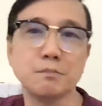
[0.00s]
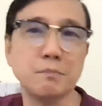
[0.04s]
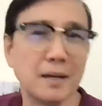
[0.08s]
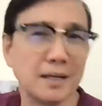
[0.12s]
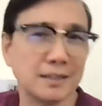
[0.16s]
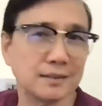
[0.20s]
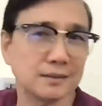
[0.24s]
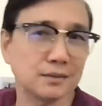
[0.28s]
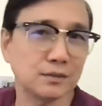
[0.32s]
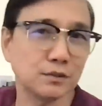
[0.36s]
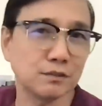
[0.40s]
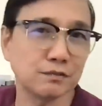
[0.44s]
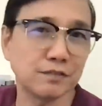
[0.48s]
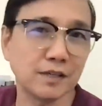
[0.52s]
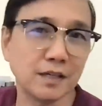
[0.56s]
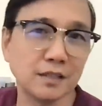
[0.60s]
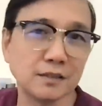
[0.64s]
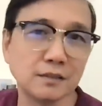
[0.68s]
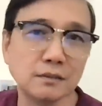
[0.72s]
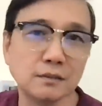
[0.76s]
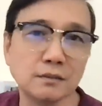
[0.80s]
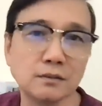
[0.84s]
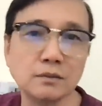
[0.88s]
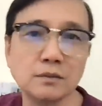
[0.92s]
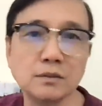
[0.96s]
But
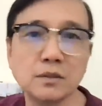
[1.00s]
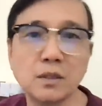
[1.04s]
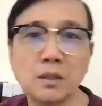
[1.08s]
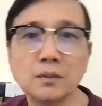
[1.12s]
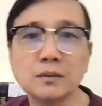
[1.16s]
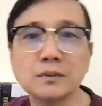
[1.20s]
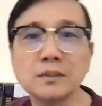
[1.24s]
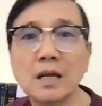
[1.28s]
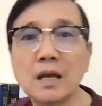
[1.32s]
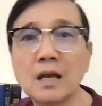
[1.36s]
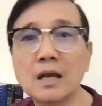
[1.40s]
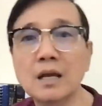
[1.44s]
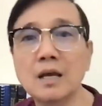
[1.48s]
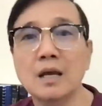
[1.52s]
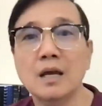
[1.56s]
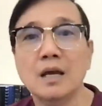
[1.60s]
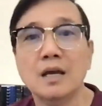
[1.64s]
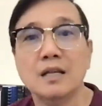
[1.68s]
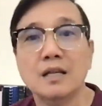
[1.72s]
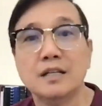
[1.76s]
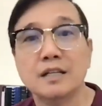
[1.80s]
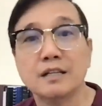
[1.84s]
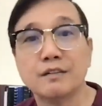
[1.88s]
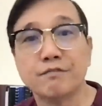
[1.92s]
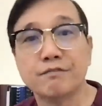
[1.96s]
suffice it to note
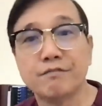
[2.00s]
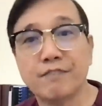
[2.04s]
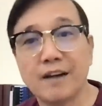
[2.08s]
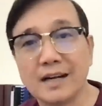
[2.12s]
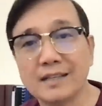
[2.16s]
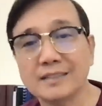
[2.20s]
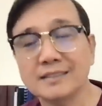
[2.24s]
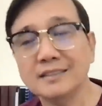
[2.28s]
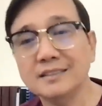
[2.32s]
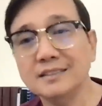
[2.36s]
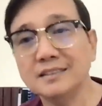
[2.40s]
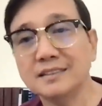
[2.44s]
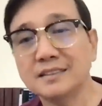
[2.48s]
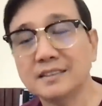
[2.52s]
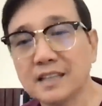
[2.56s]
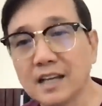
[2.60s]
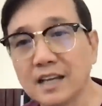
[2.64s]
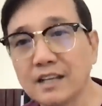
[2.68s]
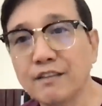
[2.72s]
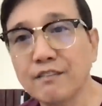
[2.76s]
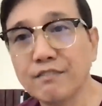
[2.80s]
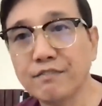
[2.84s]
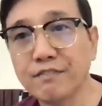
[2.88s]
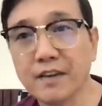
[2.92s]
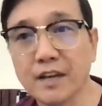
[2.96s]
that vaccine
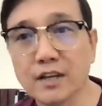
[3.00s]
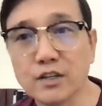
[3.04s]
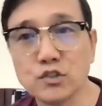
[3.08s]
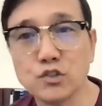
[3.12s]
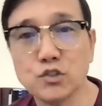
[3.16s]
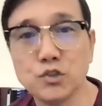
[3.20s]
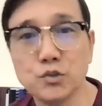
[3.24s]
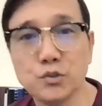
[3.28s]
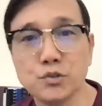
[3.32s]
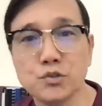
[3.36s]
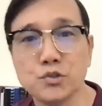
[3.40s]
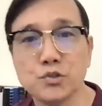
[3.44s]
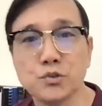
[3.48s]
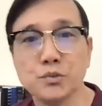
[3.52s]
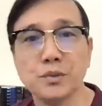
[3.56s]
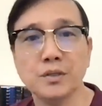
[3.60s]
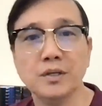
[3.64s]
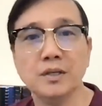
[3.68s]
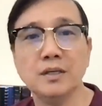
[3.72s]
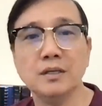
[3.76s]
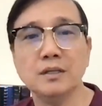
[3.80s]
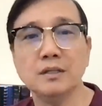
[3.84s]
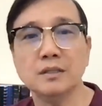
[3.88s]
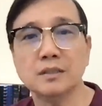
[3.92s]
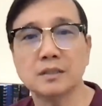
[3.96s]
side effects
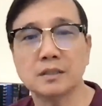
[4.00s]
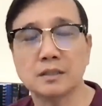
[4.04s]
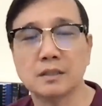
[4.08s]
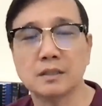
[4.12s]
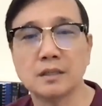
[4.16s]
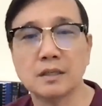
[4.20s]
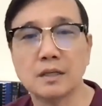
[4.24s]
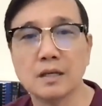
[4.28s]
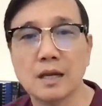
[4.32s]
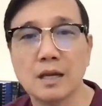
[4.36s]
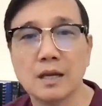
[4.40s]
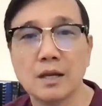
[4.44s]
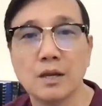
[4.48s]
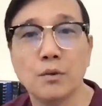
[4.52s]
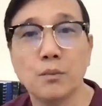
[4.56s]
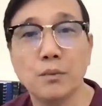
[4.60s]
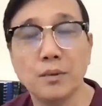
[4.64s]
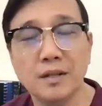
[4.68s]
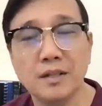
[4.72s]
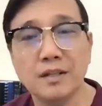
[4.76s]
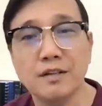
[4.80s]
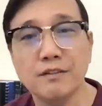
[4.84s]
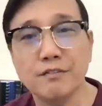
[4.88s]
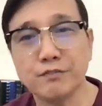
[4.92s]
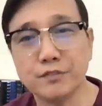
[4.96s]
usually occur
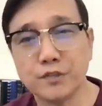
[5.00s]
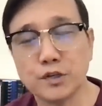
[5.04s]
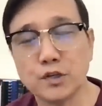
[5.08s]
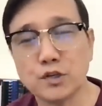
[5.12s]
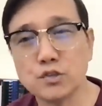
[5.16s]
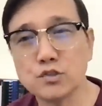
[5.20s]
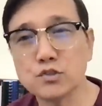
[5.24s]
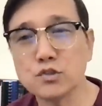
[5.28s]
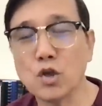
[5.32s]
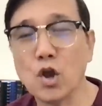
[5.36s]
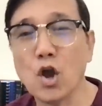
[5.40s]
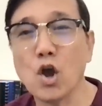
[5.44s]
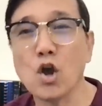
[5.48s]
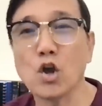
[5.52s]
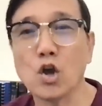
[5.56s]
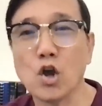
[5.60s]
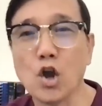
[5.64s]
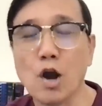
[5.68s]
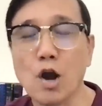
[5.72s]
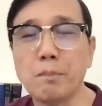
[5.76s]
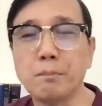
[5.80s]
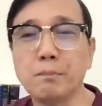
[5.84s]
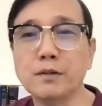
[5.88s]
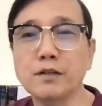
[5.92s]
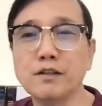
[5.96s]
within the first
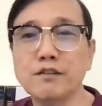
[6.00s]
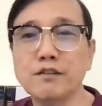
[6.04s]
couple